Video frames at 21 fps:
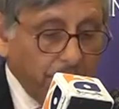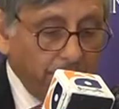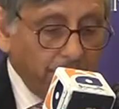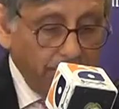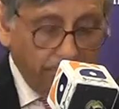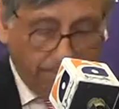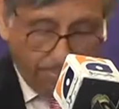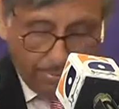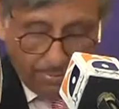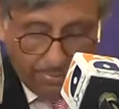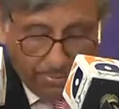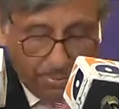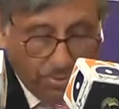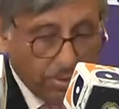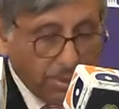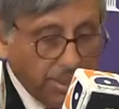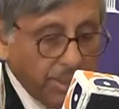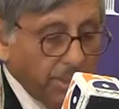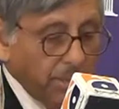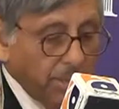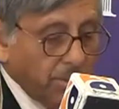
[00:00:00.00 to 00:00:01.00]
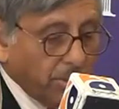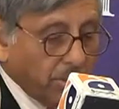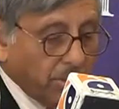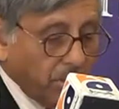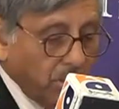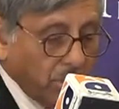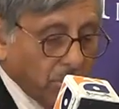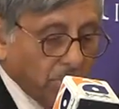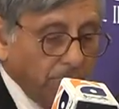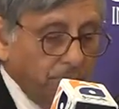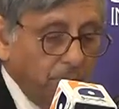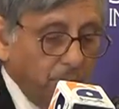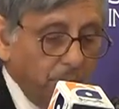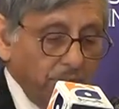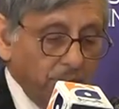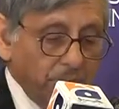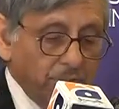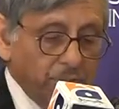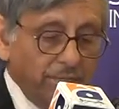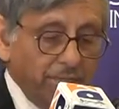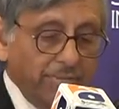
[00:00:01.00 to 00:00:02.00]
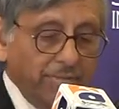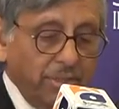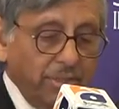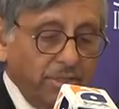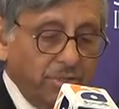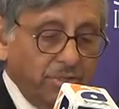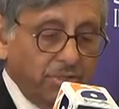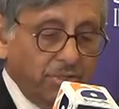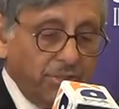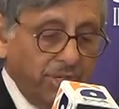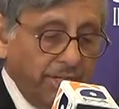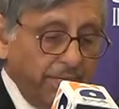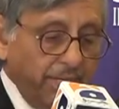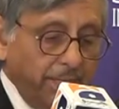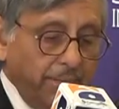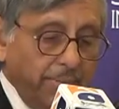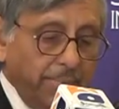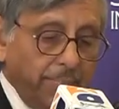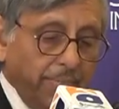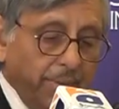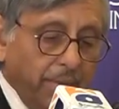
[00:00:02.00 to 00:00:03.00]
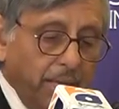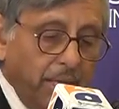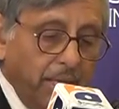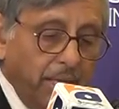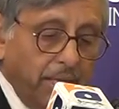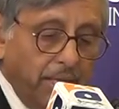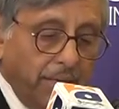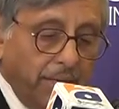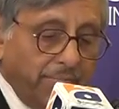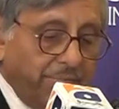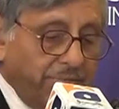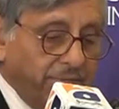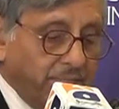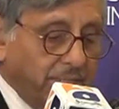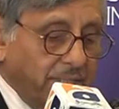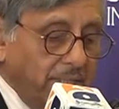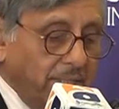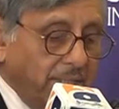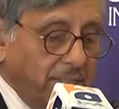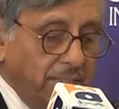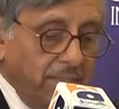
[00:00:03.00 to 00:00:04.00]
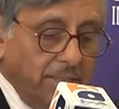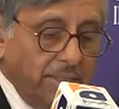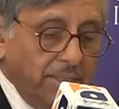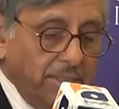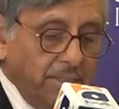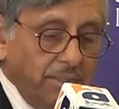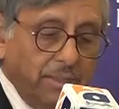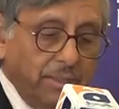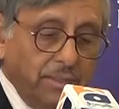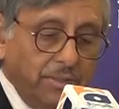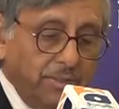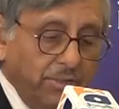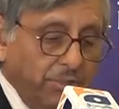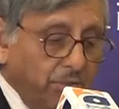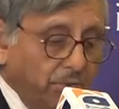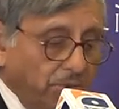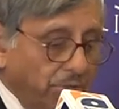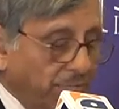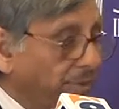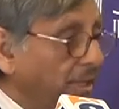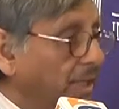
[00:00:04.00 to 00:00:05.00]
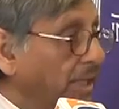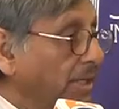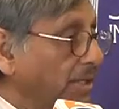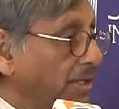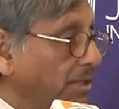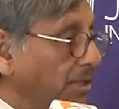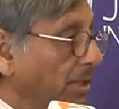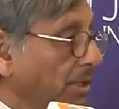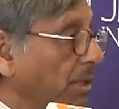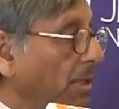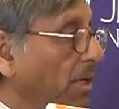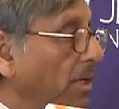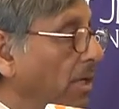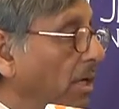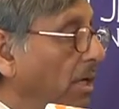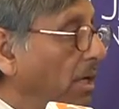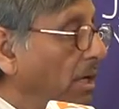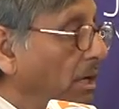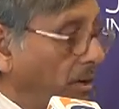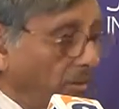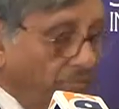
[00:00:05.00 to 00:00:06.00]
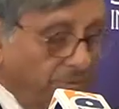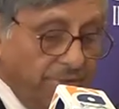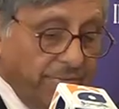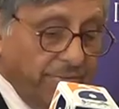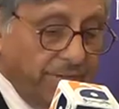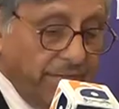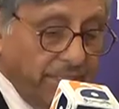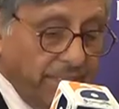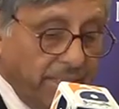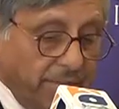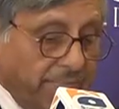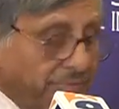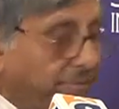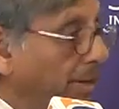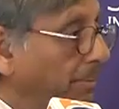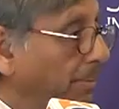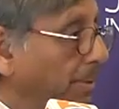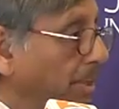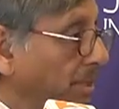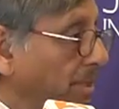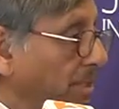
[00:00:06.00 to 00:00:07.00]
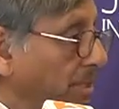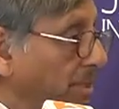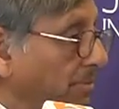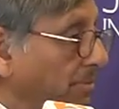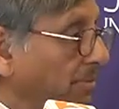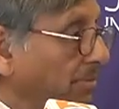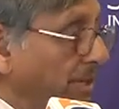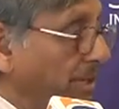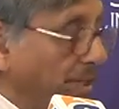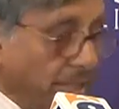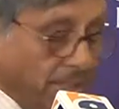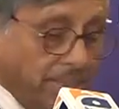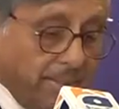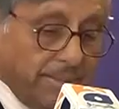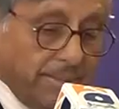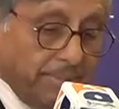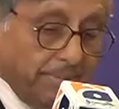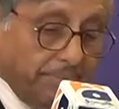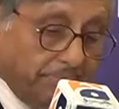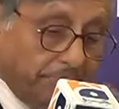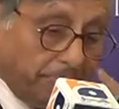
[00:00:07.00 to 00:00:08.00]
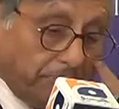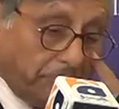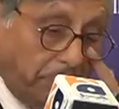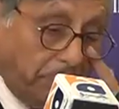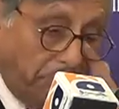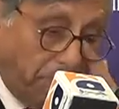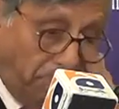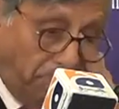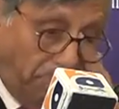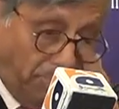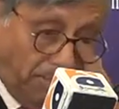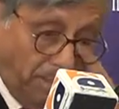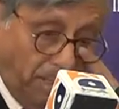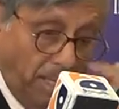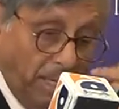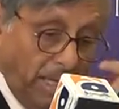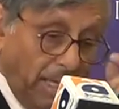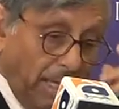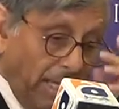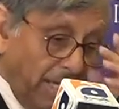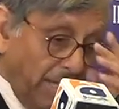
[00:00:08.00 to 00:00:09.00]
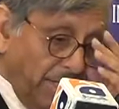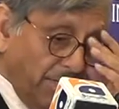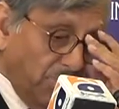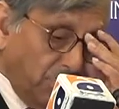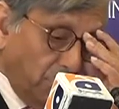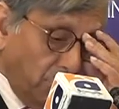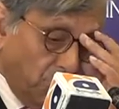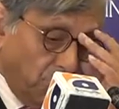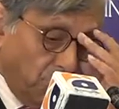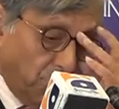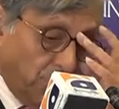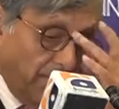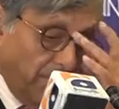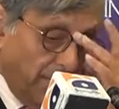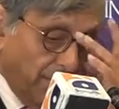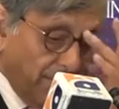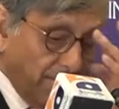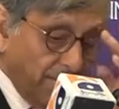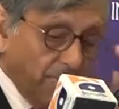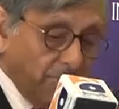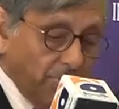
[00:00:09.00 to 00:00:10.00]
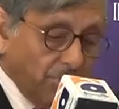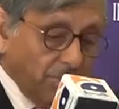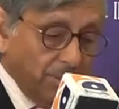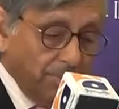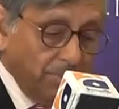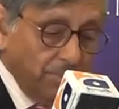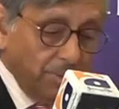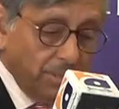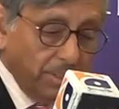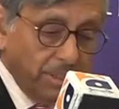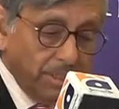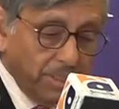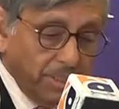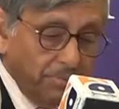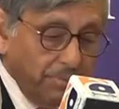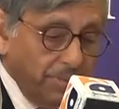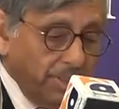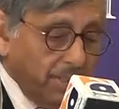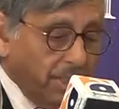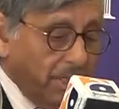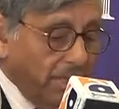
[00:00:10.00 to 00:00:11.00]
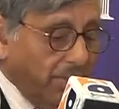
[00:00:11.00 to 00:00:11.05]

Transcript: by promoting cross-border travel and trade and facilitating the reunification of divided families and friends. Issues related to Jammu and Kashmir